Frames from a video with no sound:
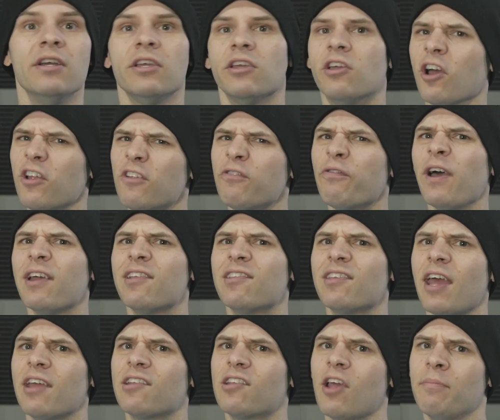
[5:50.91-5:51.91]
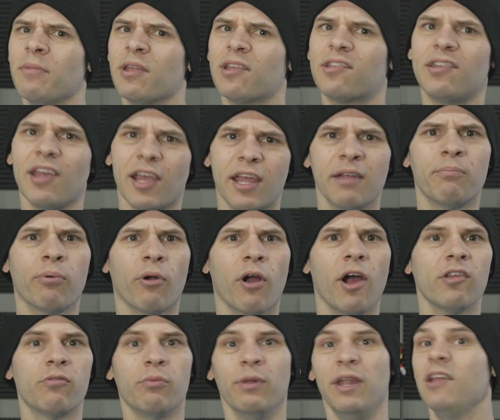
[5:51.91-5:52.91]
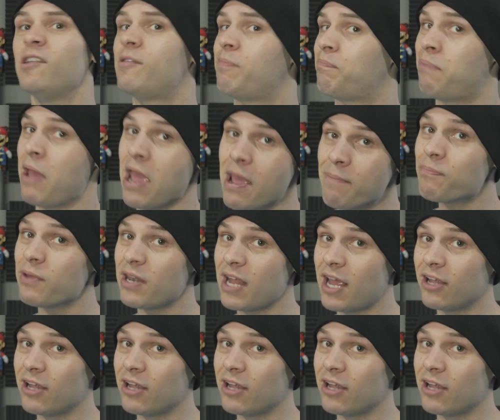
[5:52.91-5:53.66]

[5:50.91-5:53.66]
Ghostface takes home the second prize with his pimpin'